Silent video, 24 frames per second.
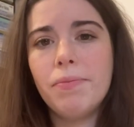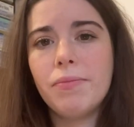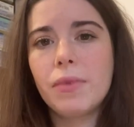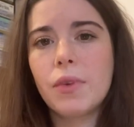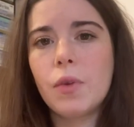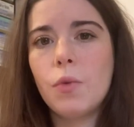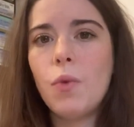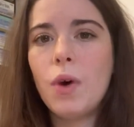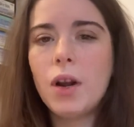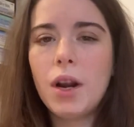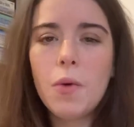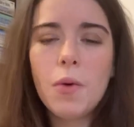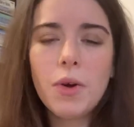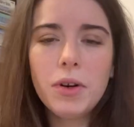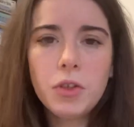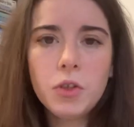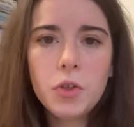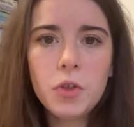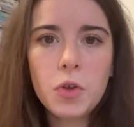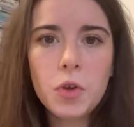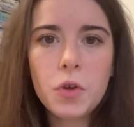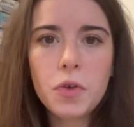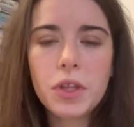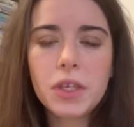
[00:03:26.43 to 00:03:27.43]
what I want
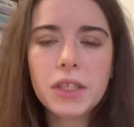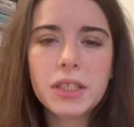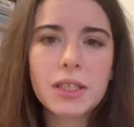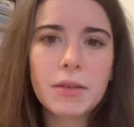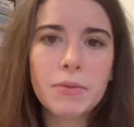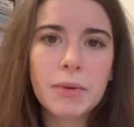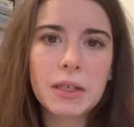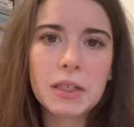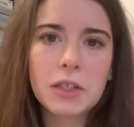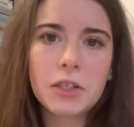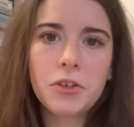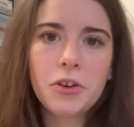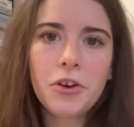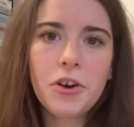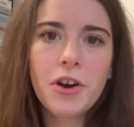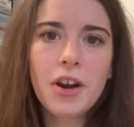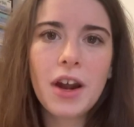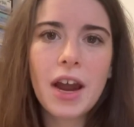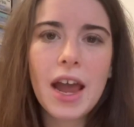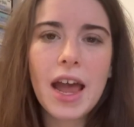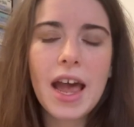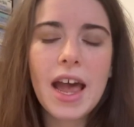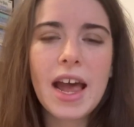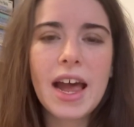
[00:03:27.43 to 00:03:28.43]
to do this
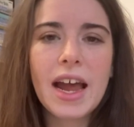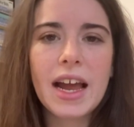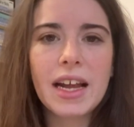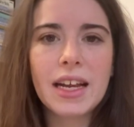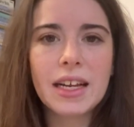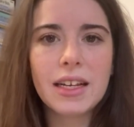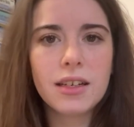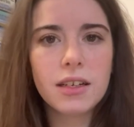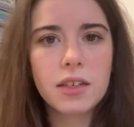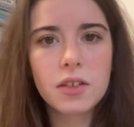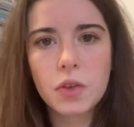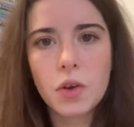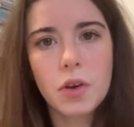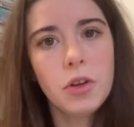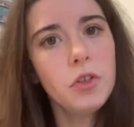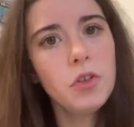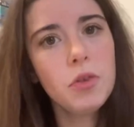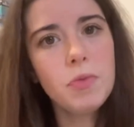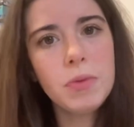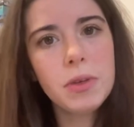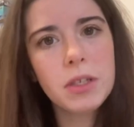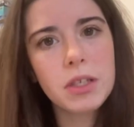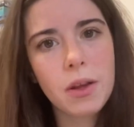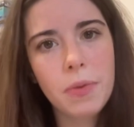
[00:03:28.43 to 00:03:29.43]
semester, and it's going
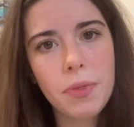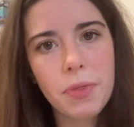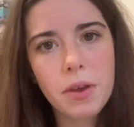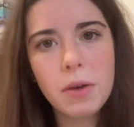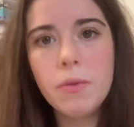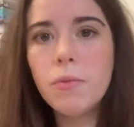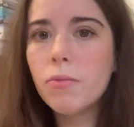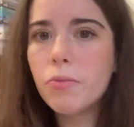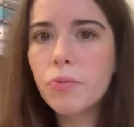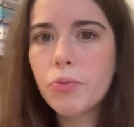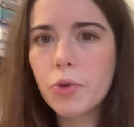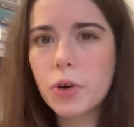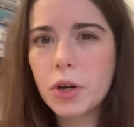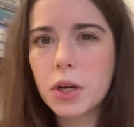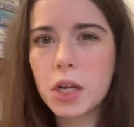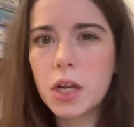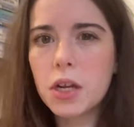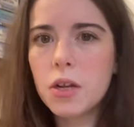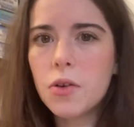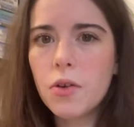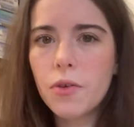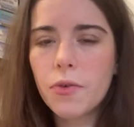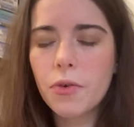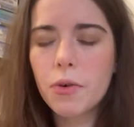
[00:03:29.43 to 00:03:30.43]
to be something pretty
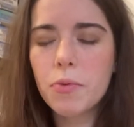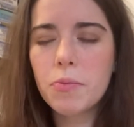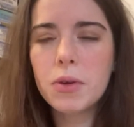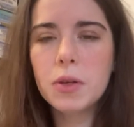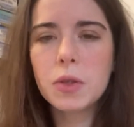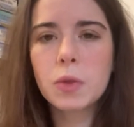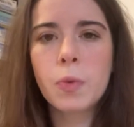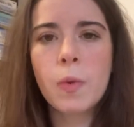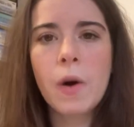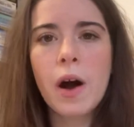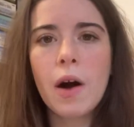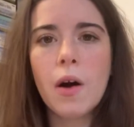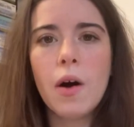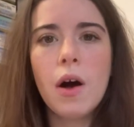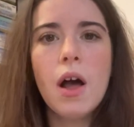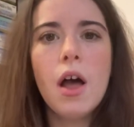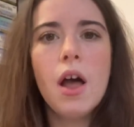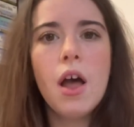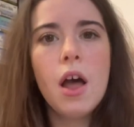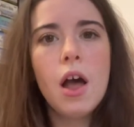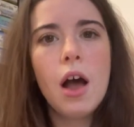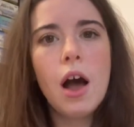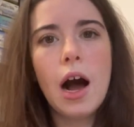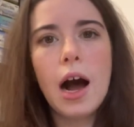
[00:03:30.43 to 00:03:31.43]
new for me as well,
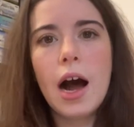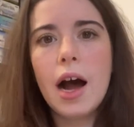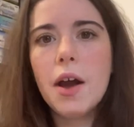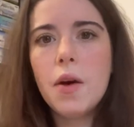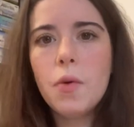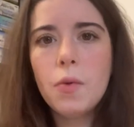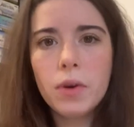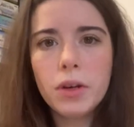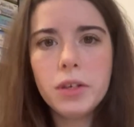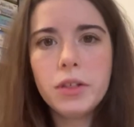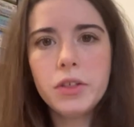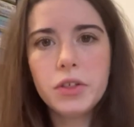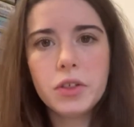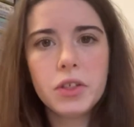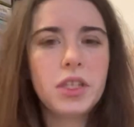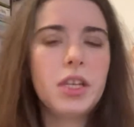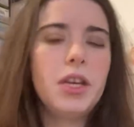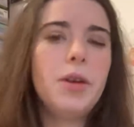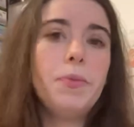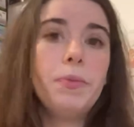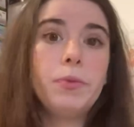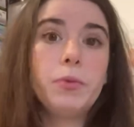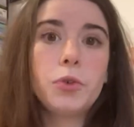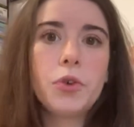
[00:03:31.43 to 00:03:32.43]
I want to
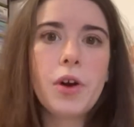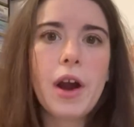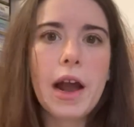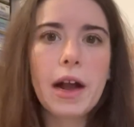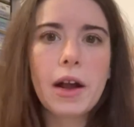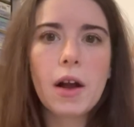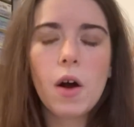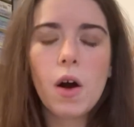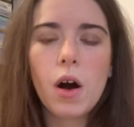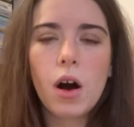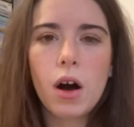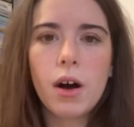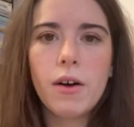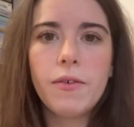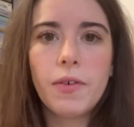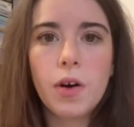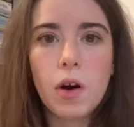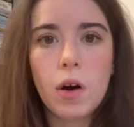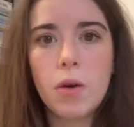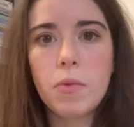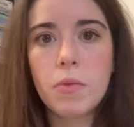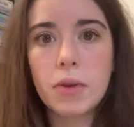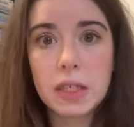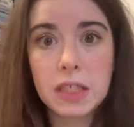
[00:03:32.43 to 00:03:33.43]
keep track of
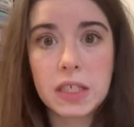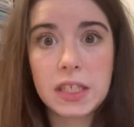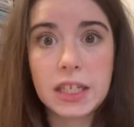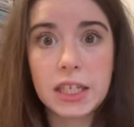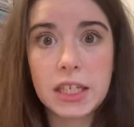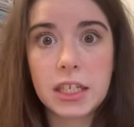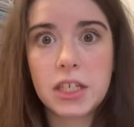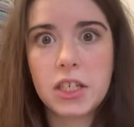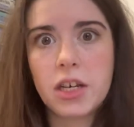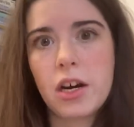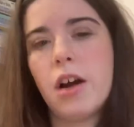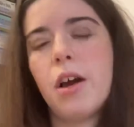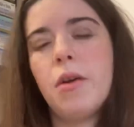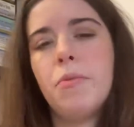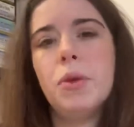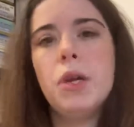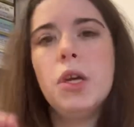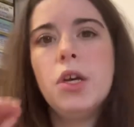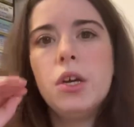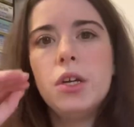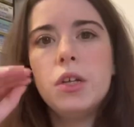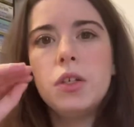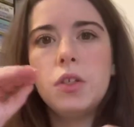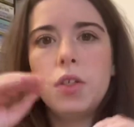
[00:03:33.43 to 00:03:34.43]
all my study time.
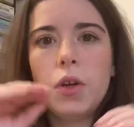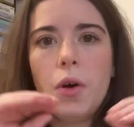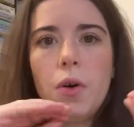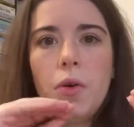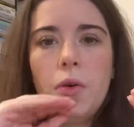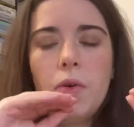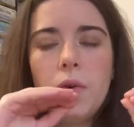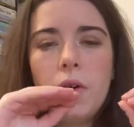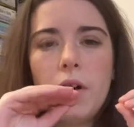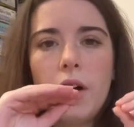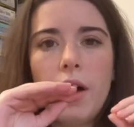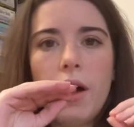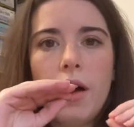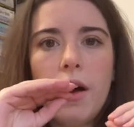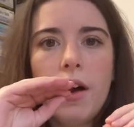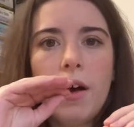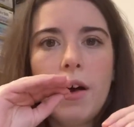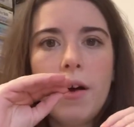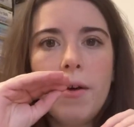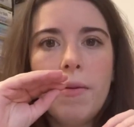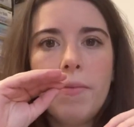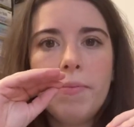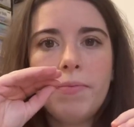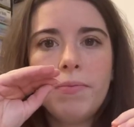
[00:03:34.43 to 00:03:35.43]
So
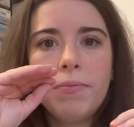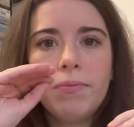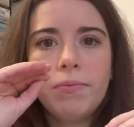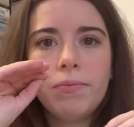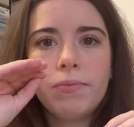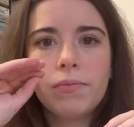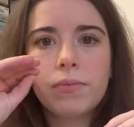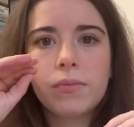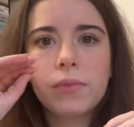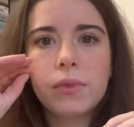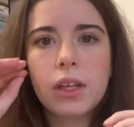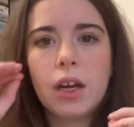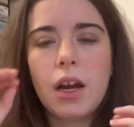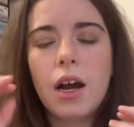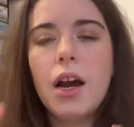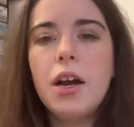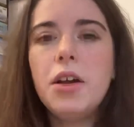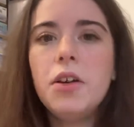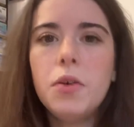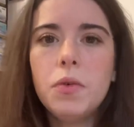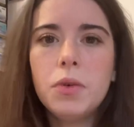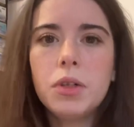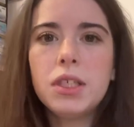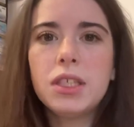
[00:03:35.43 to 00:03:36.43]
I
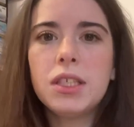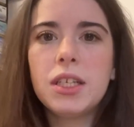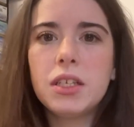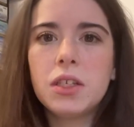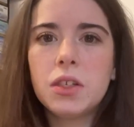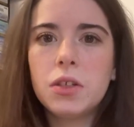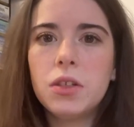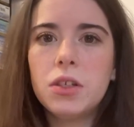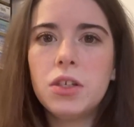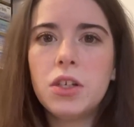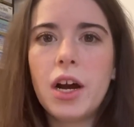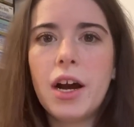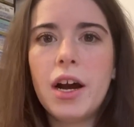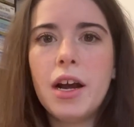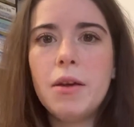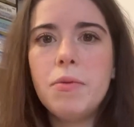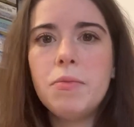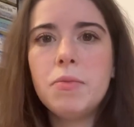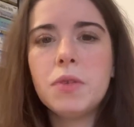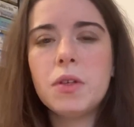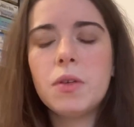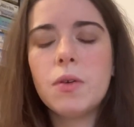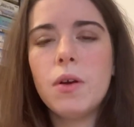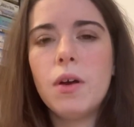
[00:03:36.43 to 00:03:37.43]
noticed that
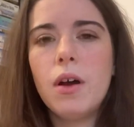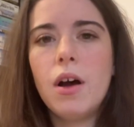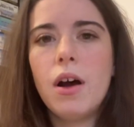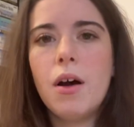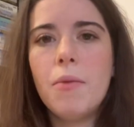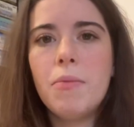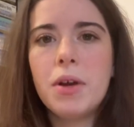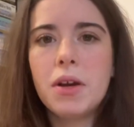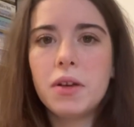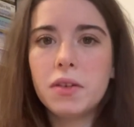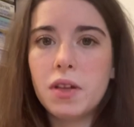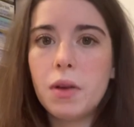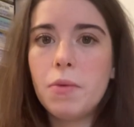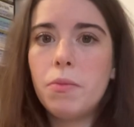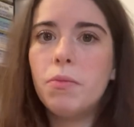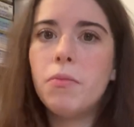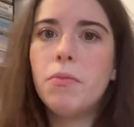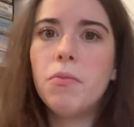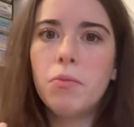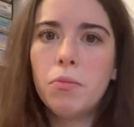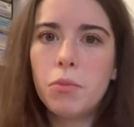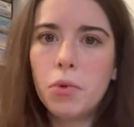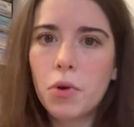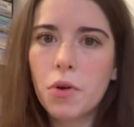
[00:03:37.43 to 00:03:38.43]
sometimes because I'm
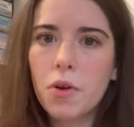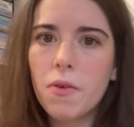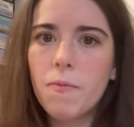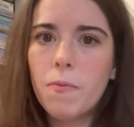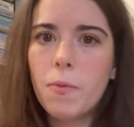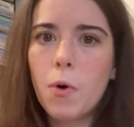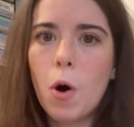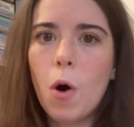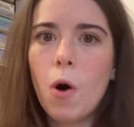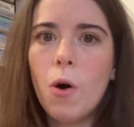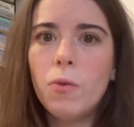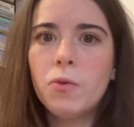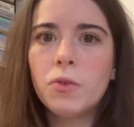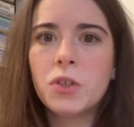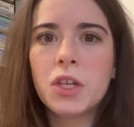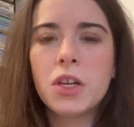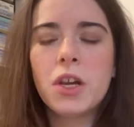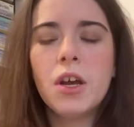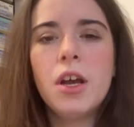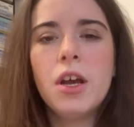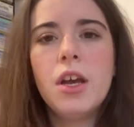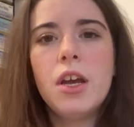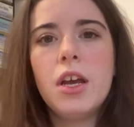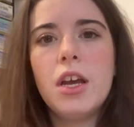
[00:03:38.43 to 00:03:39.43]
more involved
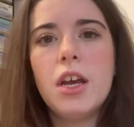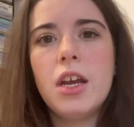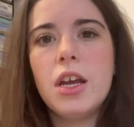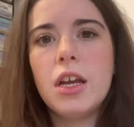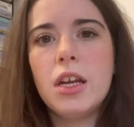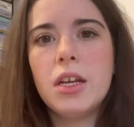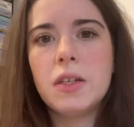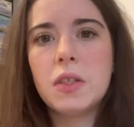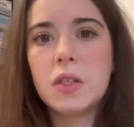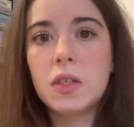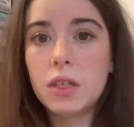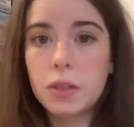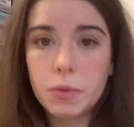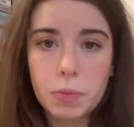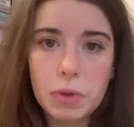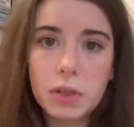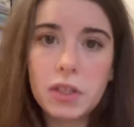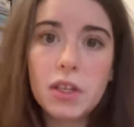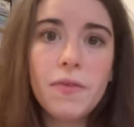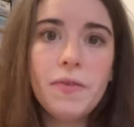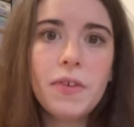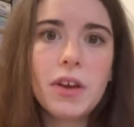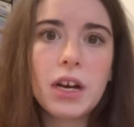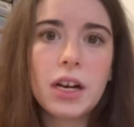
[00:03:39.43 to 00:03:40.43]
in a
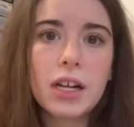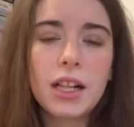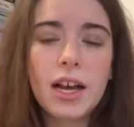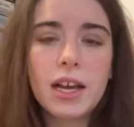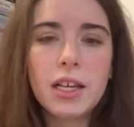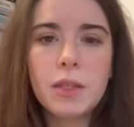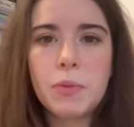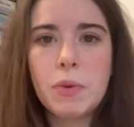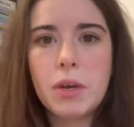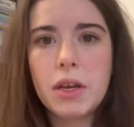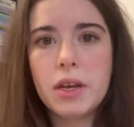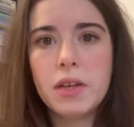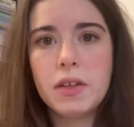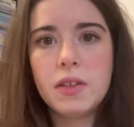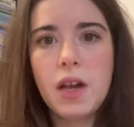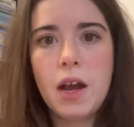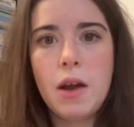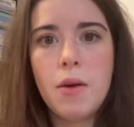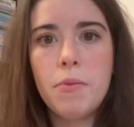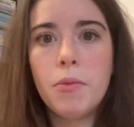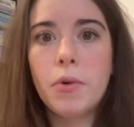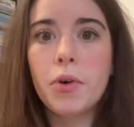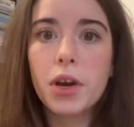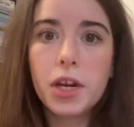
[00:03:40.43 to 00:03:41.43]
specific class, because
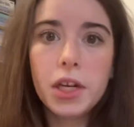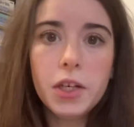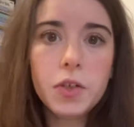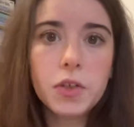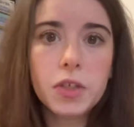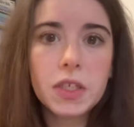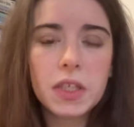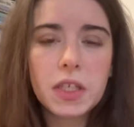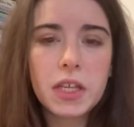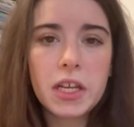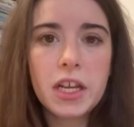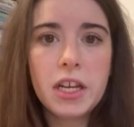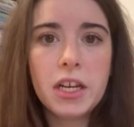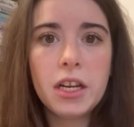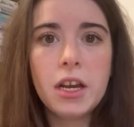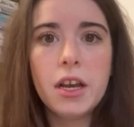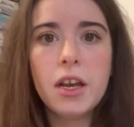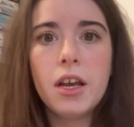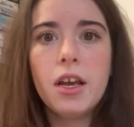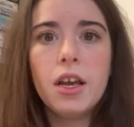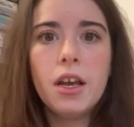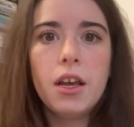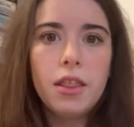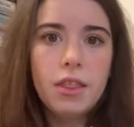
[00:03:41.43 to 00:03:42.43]
I'm more interested in
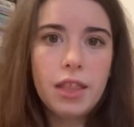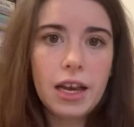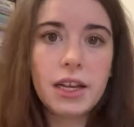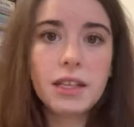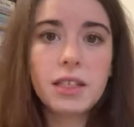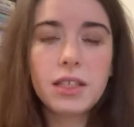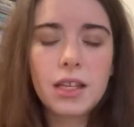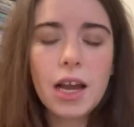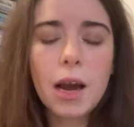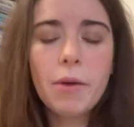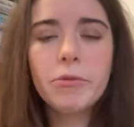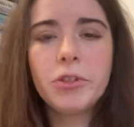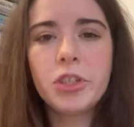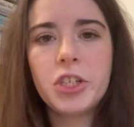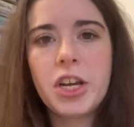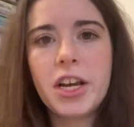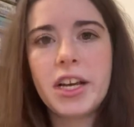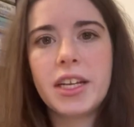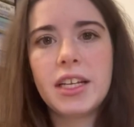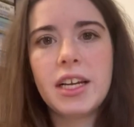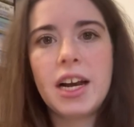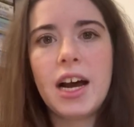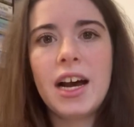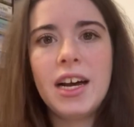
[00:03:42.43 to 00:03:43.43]
that
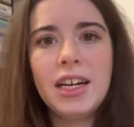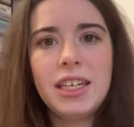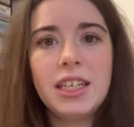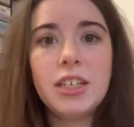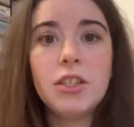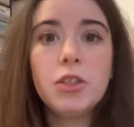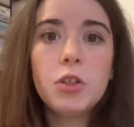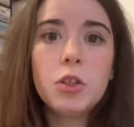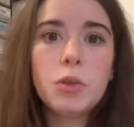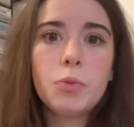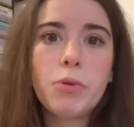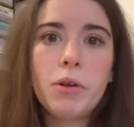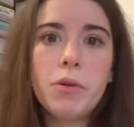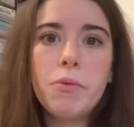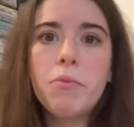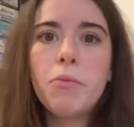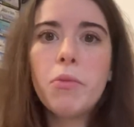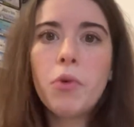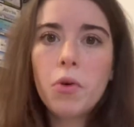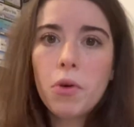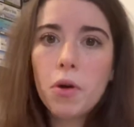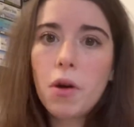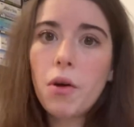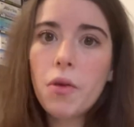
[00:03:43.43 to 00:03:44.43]
subject, I tend to spend
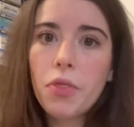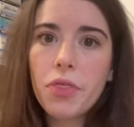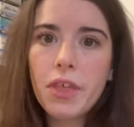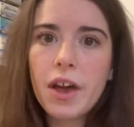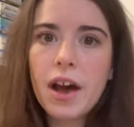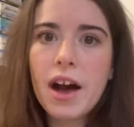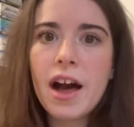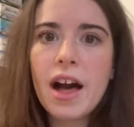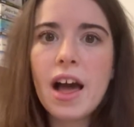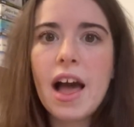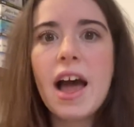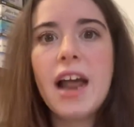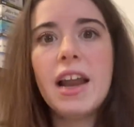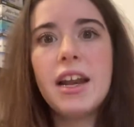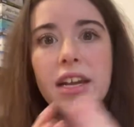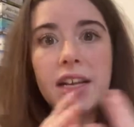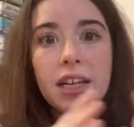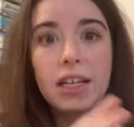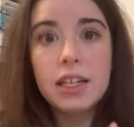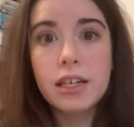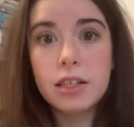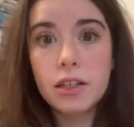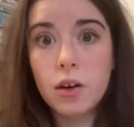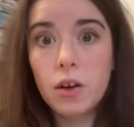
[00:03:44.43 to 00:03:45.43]
more on that and
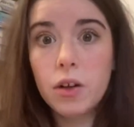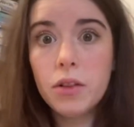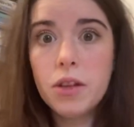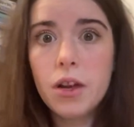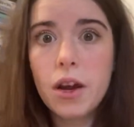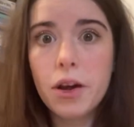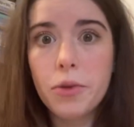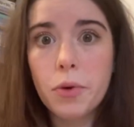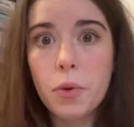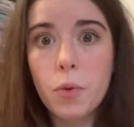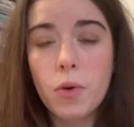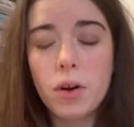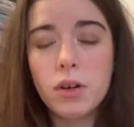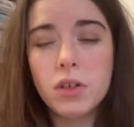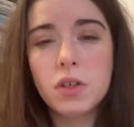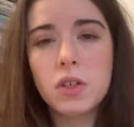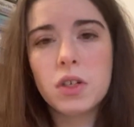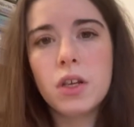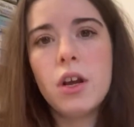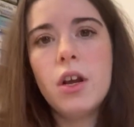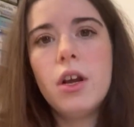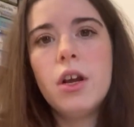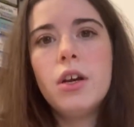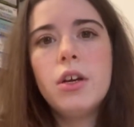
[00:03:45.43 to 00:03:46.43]
neglect all the other
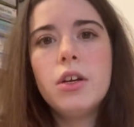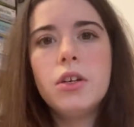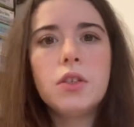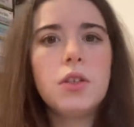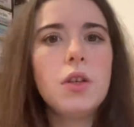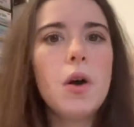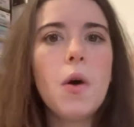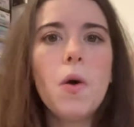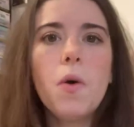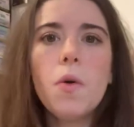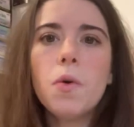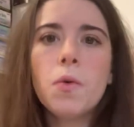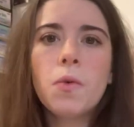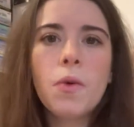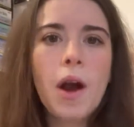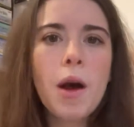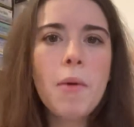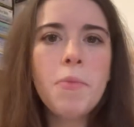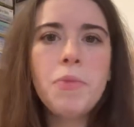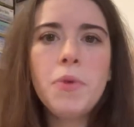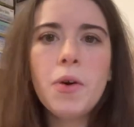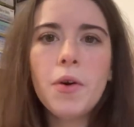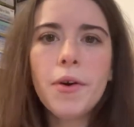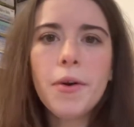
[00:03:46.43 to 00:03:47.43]
ones. So
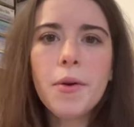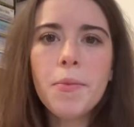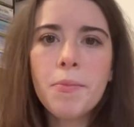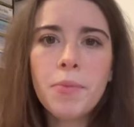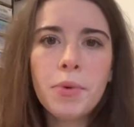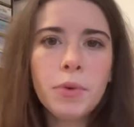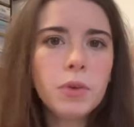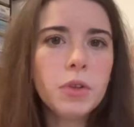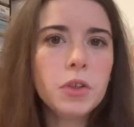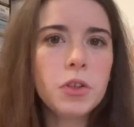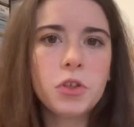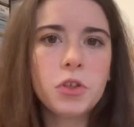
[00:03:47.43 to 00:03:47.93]
grab your bullet